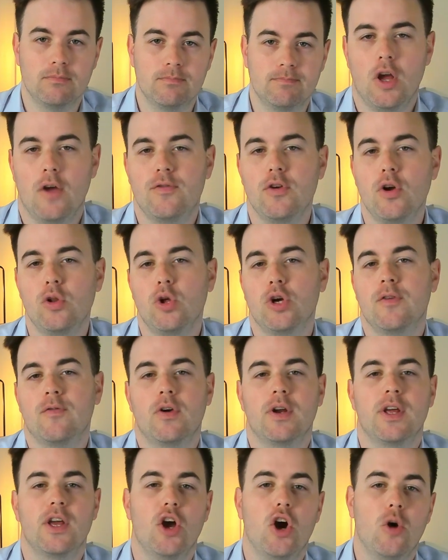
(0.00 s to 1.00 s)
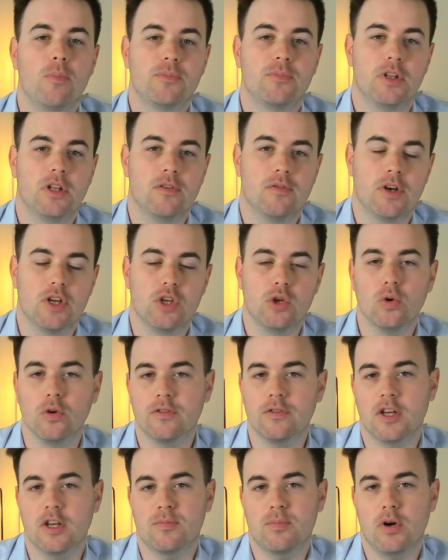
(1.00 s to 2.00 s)
If you're looking for any help delivering your
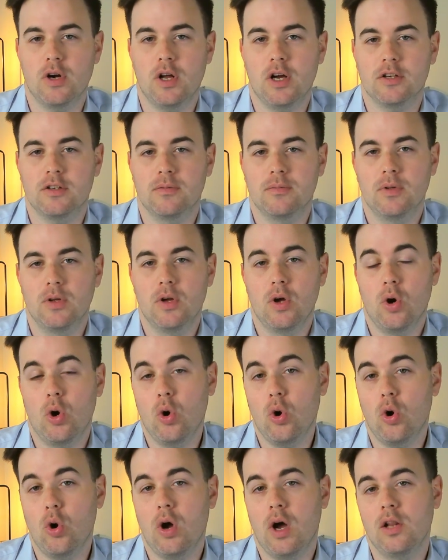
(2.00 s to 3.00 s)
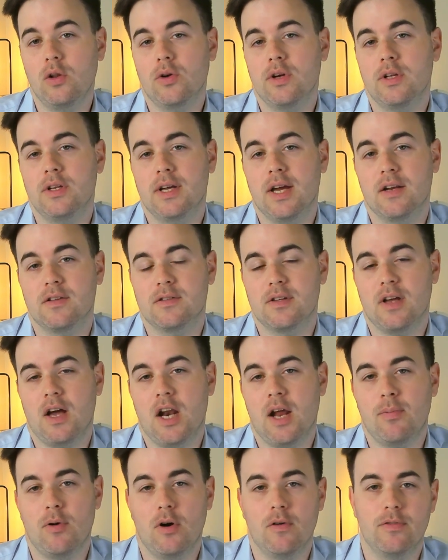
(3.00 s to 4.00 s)
SaaS product, or are looking to get a
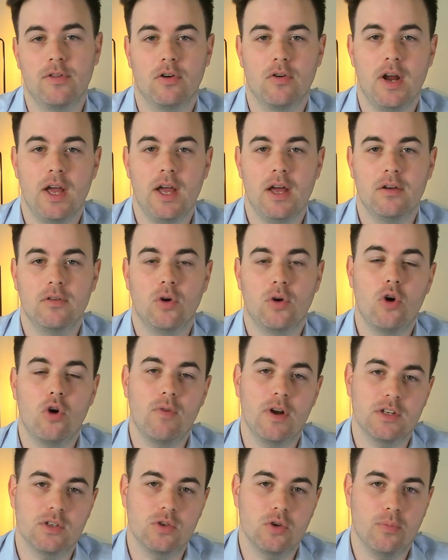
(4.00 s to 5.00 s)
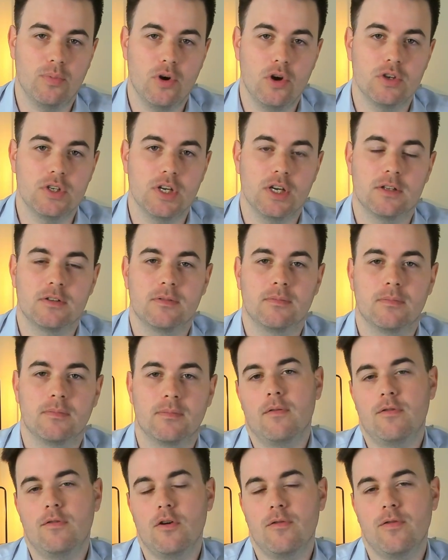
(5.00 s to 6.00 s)
startup off the ground or rescue a project,
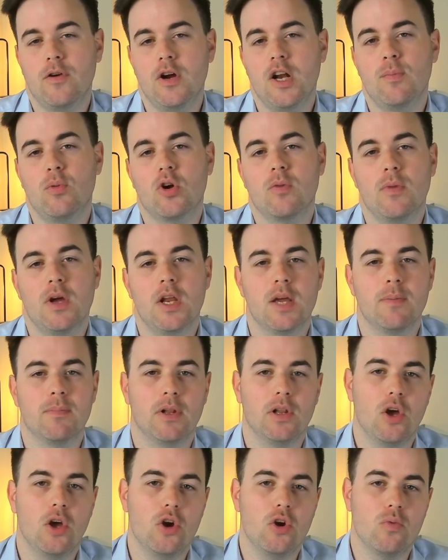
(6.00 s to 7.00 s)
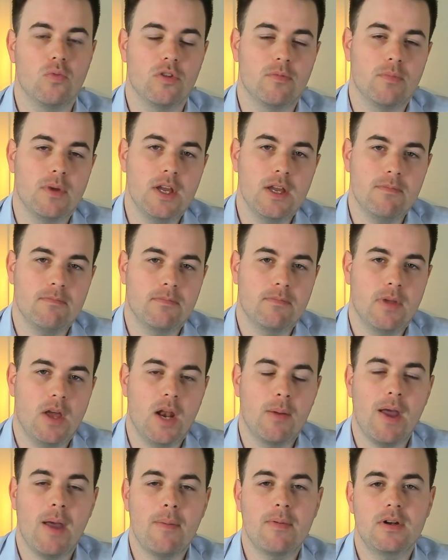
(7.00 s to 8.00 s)
feel free to book a meeting below with me, and I'm
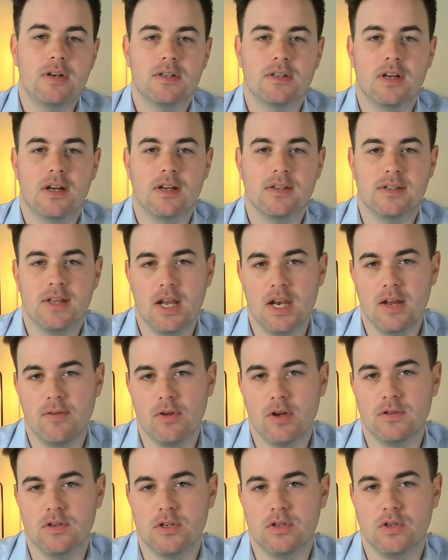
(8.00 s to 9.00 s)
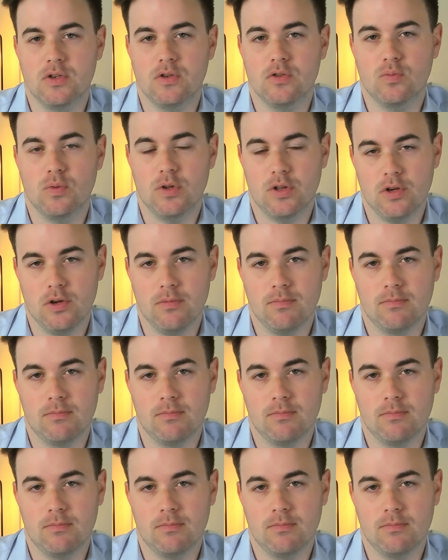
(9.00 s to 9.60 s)
happy to discuss any of those issues with you.